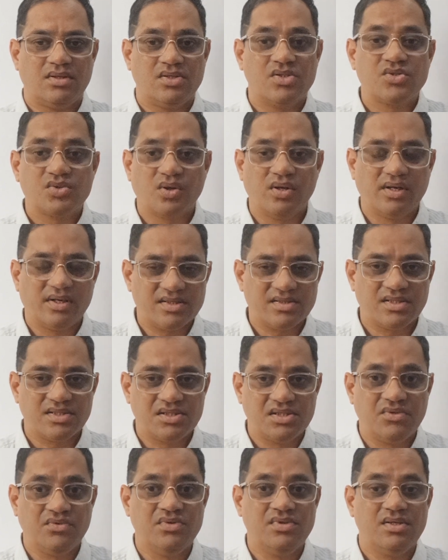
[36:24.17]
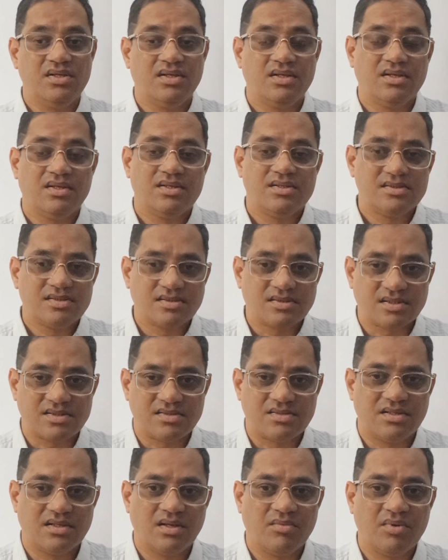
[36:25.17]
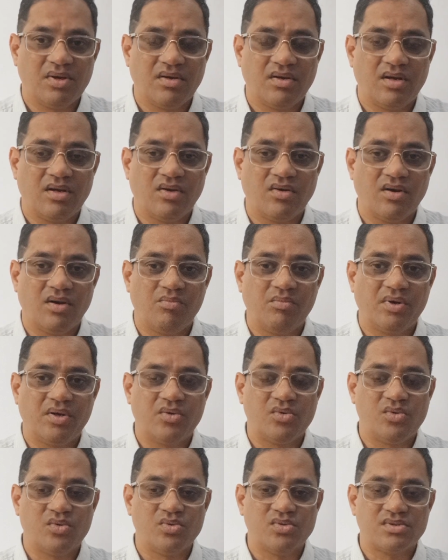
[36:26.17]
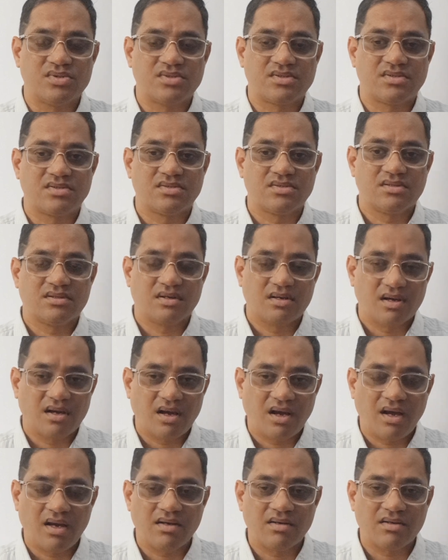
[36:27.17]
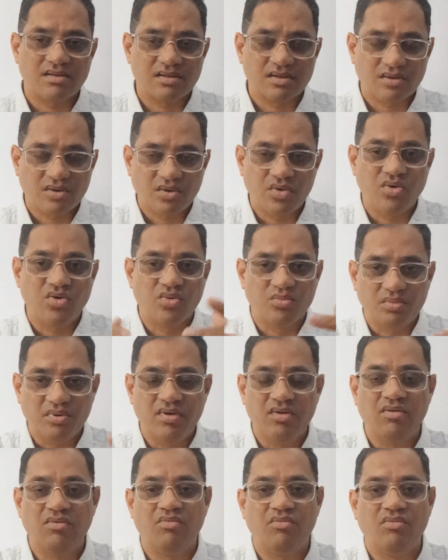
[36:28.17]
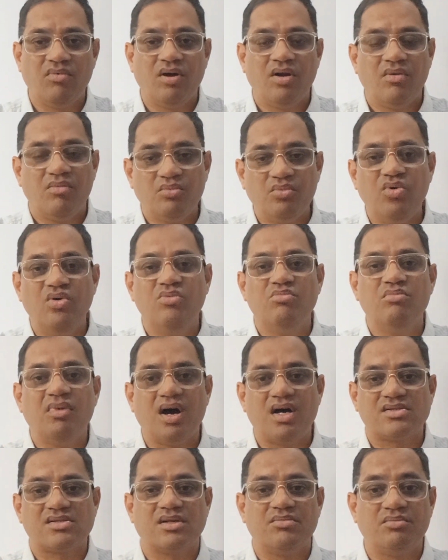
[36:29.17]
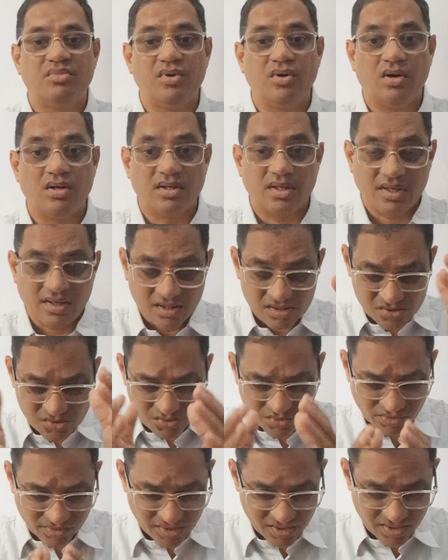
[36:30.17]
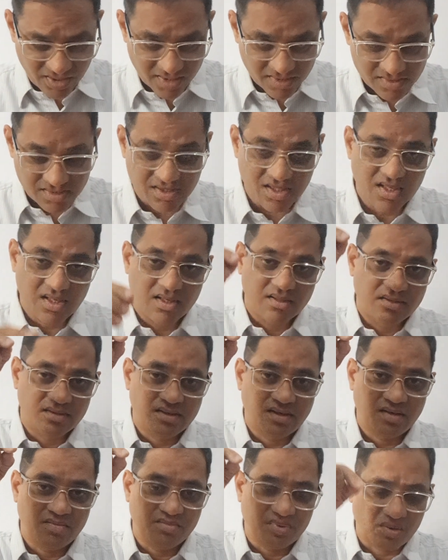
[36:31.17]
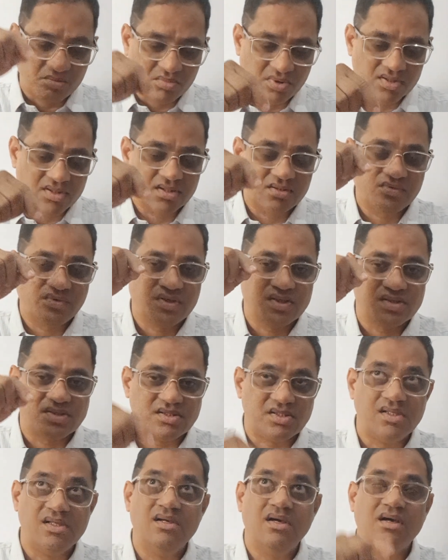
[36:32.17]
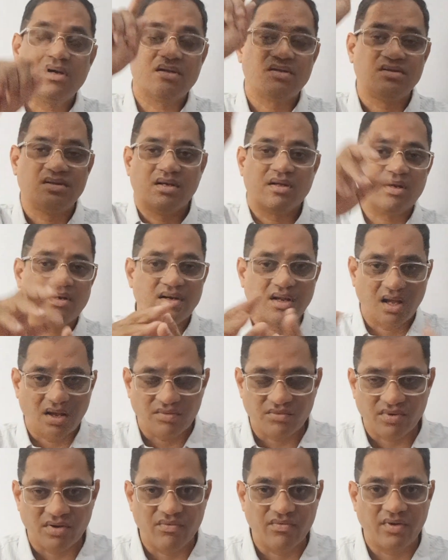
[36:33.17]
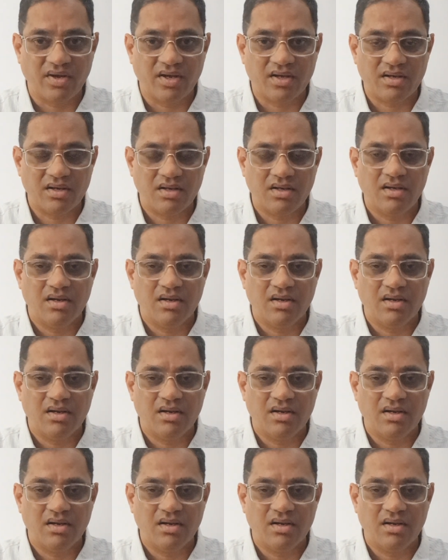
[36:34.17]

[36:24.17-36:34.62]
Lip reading: So let us achieve sustainable development goals and go to be Moon, Mars and beyond, and also realize that Brahmadatva is here, there and everywhere.